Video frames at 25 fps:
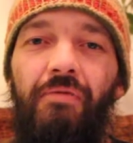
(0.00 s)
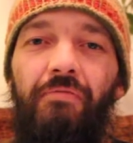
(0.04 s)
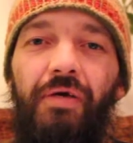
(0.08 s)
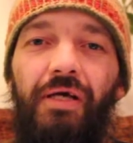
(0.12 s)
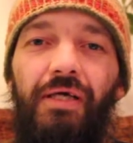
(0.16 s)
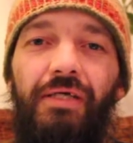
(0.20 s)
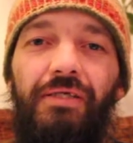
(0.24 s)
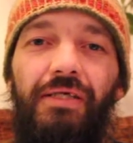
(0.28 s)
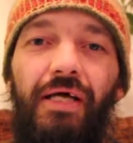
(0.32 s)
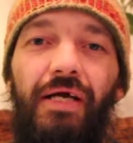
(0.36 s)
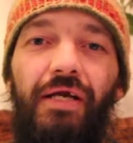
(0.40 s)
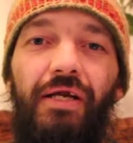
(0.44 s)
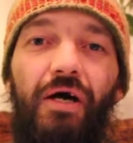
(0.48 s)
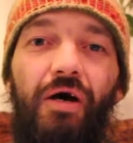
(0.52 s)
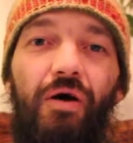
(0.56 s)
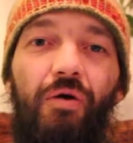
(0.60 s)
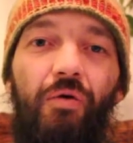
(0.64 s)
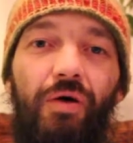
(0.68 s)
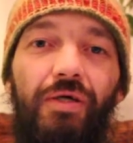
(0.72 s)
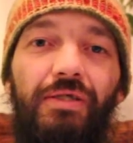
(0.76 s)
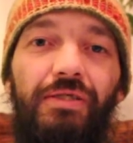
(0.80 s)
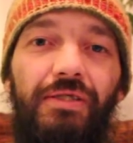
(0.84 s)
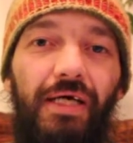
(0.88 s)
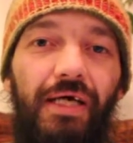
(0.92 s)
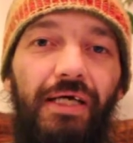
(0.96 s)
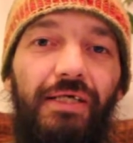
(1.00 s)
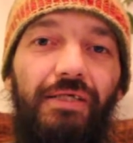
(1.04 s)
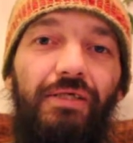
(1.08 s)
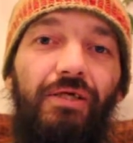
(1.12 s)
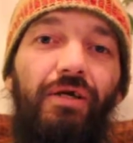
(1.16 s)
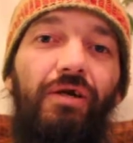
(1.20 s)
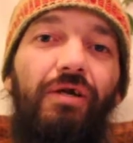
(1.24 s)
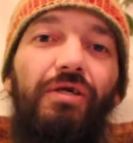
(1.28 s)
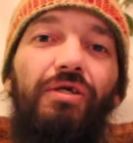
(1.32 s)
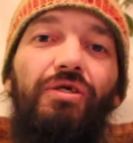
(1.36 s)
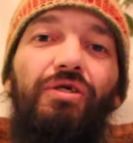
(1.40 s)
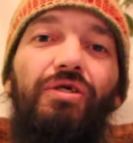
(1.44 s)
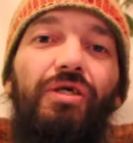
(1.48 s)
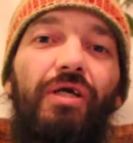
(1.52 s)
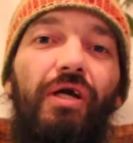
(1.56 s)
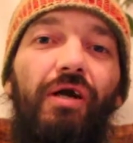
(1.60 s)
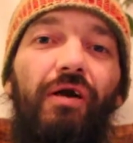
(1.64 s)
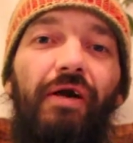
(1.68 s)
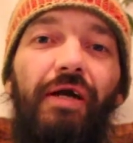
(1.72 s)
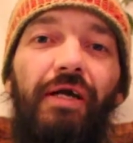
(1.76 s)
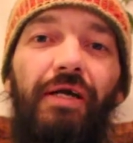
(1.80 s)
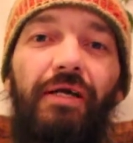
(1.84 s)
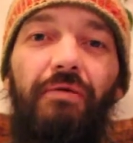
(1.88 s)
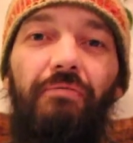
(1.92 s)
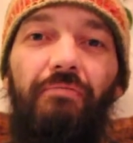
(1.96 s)
because I know once I started
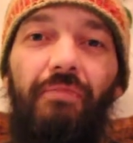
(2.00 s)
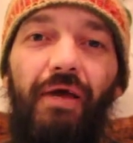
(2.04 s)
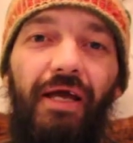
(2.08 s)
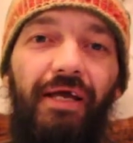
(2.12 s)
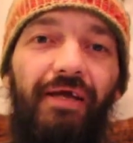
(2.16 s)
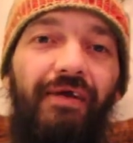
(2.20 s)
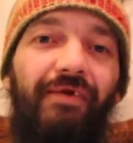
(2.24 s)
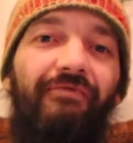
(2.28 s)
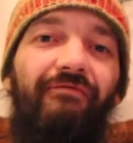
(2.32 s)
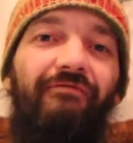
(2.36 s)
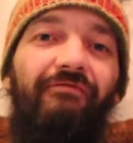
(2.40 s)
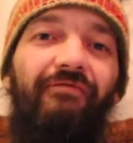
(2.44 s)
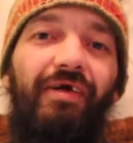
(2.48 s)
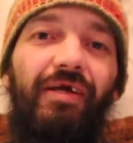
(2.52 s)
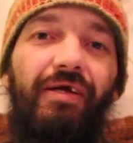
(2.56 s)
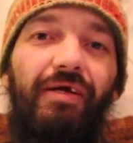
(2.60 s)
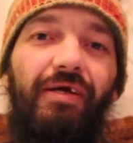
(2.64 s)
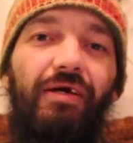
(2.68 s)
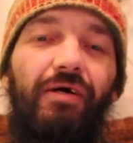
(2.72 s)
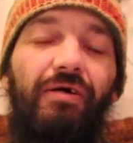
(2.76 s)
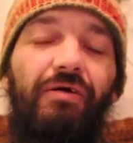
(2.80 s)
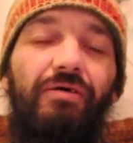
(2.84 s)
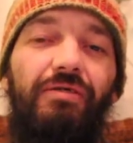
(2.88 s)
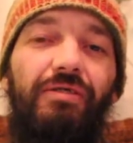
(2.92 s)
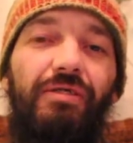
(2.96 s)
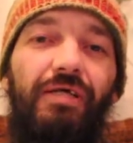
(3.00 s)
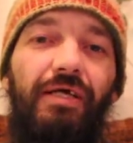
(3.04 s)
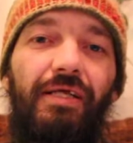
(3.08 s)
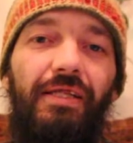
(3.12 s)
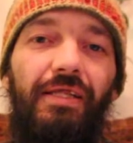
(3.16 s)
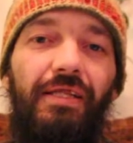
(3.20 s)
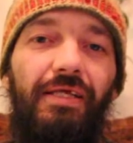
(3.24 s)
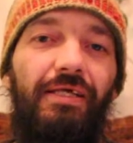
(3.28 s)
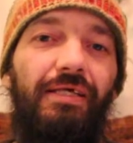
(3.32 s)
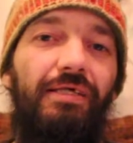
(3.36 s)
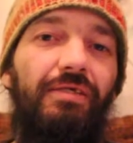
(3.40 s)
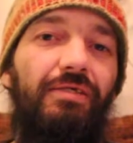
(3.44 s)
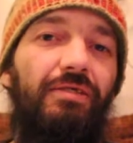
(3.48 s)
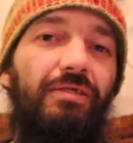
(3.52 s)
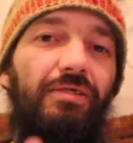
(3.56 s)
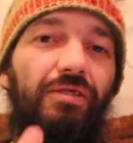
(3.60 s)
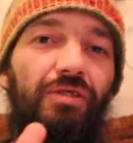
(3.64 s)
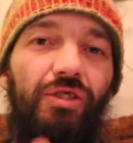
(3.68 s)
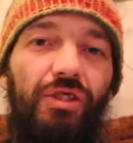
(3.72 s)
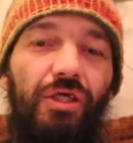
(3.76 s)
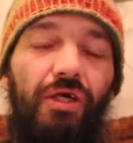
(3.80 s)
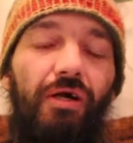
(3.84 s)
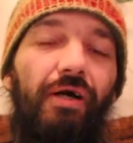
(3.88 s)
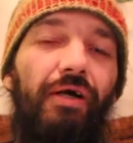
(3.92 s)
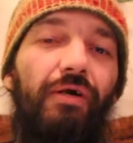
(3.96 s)
sharing and making videos like this
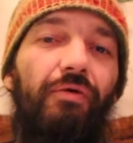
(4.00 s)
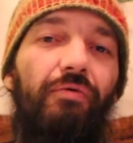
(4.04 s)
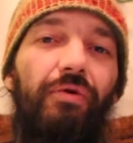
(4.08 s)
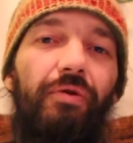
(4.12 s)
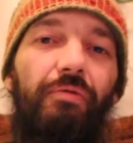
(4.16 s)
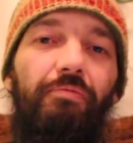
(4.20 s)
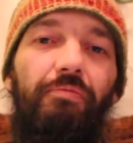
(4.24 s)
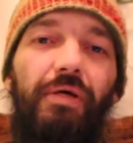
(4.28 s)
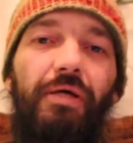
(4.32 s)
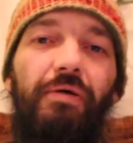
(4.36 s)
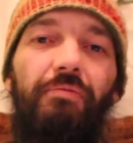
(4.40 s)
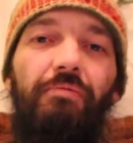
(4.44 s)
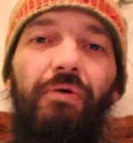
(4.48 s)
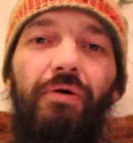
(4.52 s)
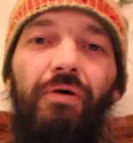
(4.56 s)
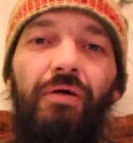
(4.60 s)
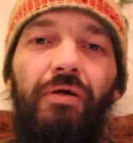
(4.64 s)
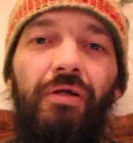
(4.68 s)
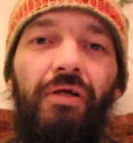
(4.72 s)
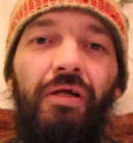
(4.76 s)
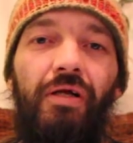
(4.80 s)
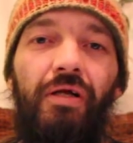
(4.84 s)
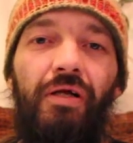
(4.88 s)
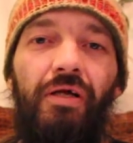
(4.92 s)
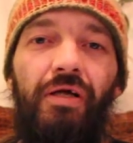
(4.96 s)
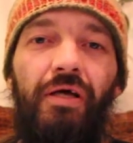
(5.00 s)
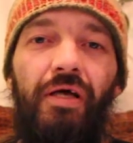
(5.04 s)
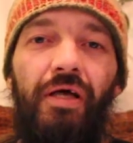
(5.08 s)
and sharing with people,